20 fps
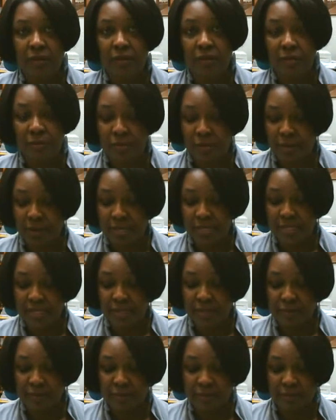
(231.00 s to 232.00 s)
The
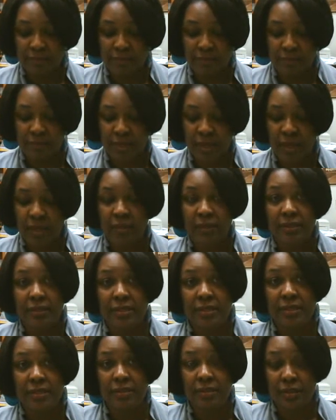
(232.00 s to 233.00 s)
present, the
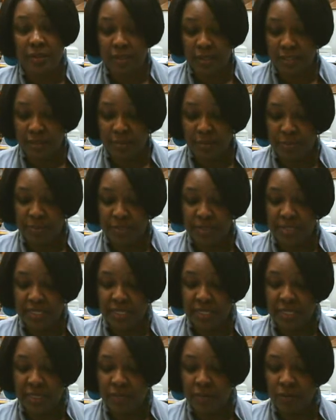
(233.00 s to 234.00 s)
student is
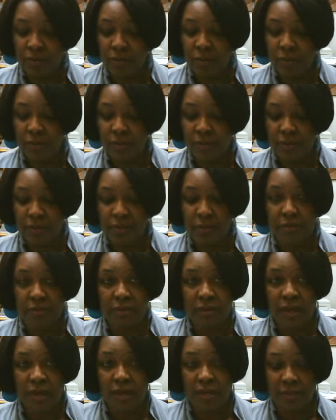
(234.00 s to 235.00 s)
presented with the new
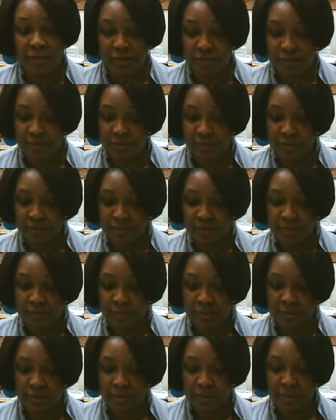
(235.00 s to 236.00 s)
knowledge,
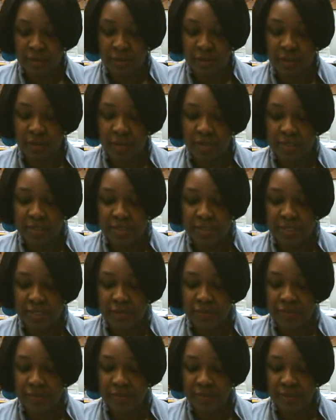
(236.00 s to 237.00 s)

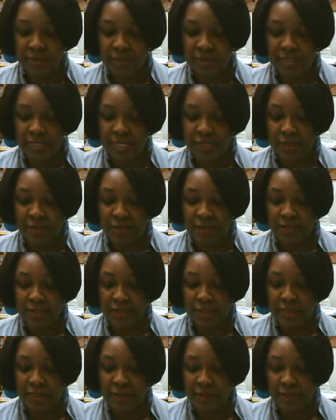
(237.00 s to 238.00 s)
concepts, skills,
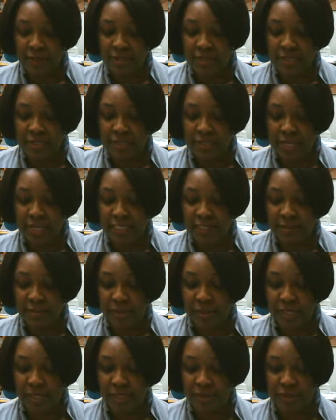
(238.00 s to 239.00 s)
and theories and
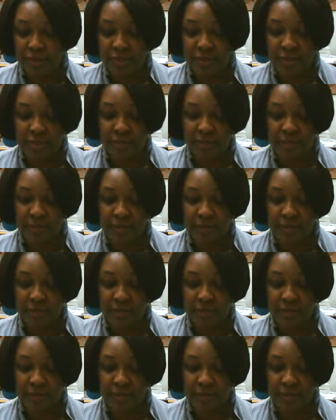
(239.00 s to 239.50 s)
explanations.